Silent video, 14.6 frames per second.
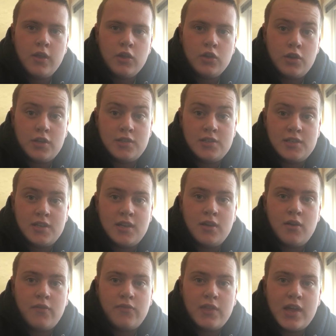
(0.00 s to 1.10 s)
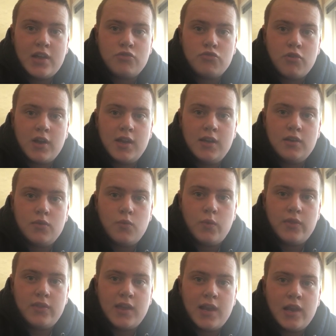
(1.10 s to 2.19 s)
courtesy of their trade
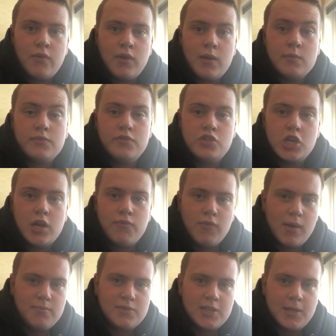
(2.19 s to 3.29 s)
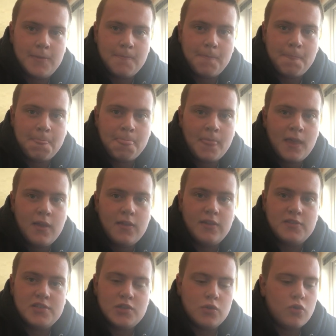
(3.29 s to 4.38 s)
with the LA Rams for Jalen Ramsey. They've
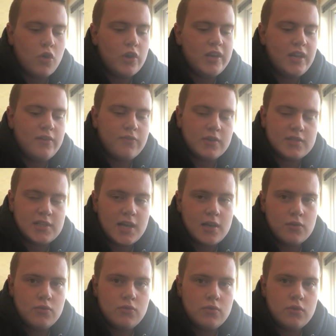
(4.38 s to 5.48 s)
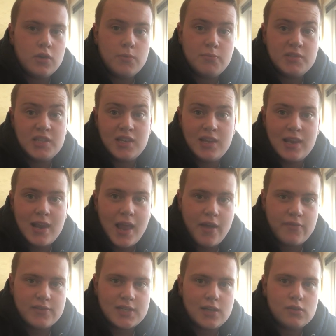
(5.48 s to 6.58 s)
still got a need for a tackle, particularly a
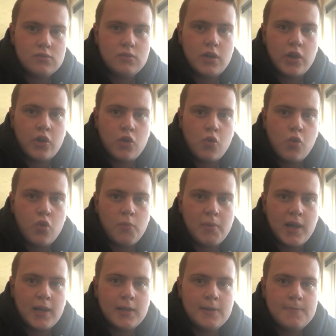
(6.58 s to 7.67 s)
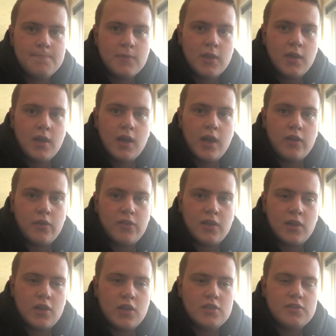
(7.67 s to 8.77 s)
left tackle and a cornerback. And I
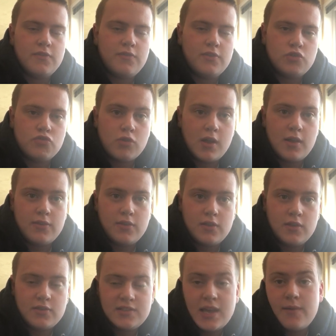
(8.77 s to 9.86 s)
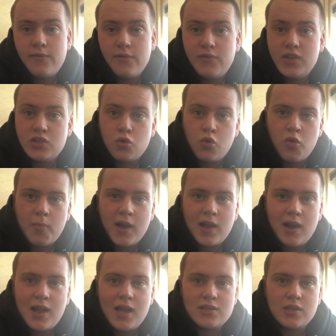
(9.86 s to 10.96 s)
think because of the depth of this cornerback
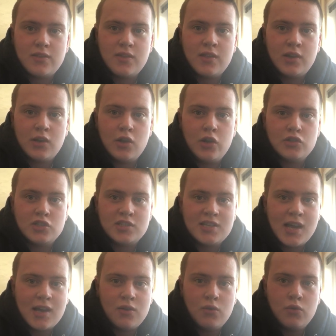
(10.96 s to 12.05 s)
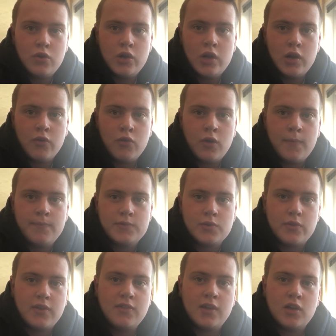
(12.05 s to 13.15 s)
class, I think they're going to look to tackle earlier on. So
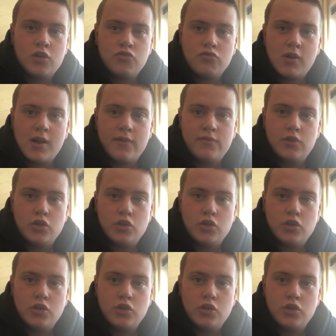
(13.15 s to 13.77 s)
I think they're going to draft